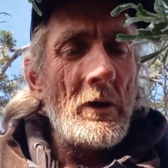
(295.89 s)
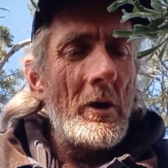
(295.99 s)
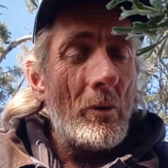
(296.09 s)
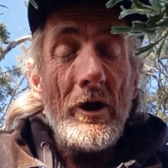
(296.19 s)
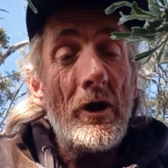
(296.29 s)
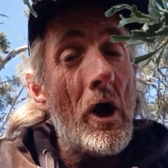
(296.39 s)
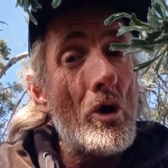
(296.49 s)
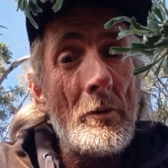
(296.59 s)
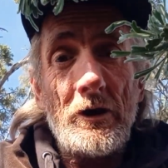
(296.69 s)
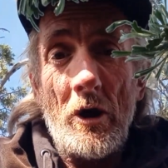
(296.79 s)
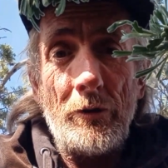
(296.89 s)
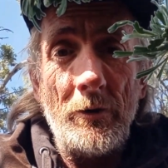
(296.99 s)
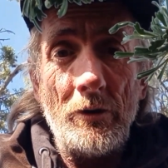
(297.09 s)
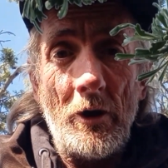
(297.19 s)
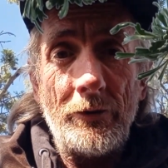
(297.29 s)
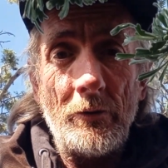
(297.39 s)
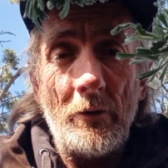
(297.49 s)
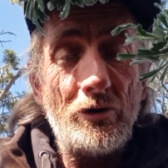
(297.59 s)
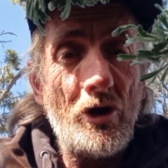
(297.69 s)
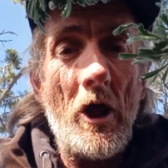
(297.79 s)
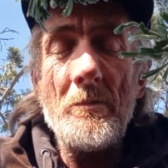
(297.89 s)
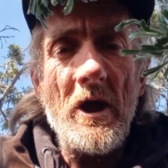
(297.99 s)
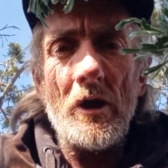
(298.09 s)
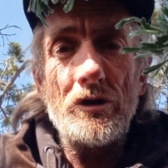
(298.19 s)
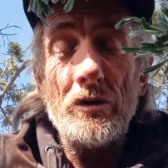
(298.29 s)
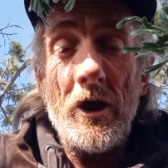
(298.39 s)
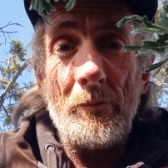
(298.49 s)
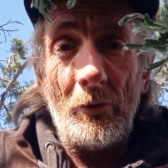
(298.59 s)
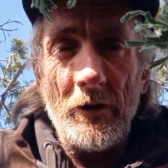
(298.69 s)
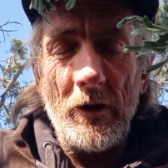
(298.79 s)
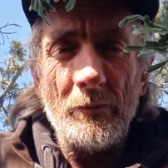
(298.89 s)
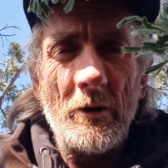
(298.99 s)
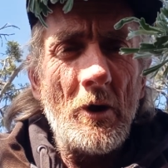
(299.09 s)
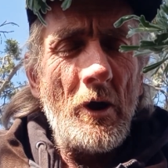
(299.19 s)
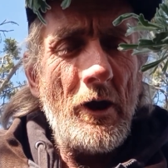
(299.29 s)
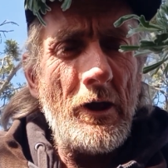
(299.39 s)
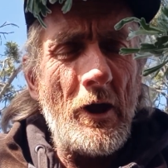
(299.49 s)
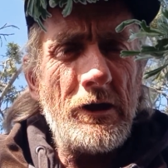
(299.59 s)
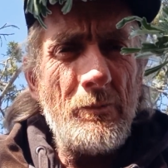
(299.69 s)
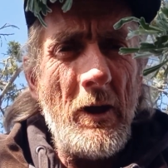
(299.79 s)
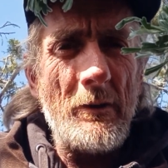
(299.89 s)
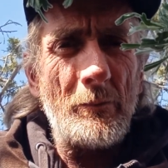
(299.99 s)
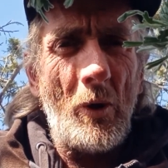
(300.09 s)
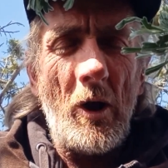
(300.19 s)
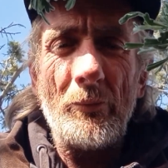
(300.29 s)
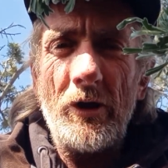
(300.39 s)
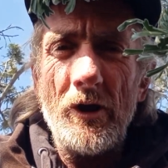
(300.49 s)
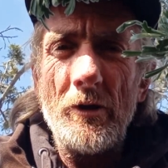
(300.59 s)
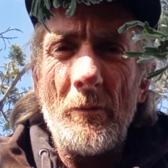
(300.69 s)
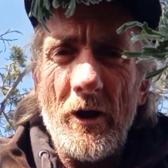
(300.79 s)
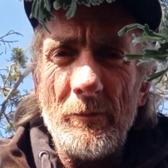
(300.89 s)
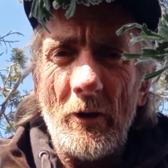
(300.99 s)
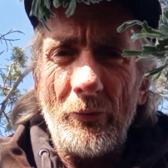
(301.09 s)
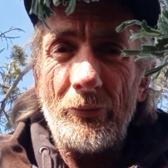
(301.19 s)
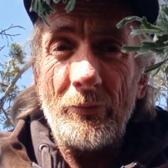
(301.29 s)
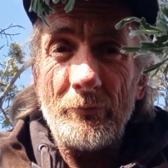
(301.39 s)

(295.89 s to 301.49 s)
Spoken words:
We ain't got nobody contribute nothing. I'm shadow banned like you can't believe. And I keep having problems getting into my emails.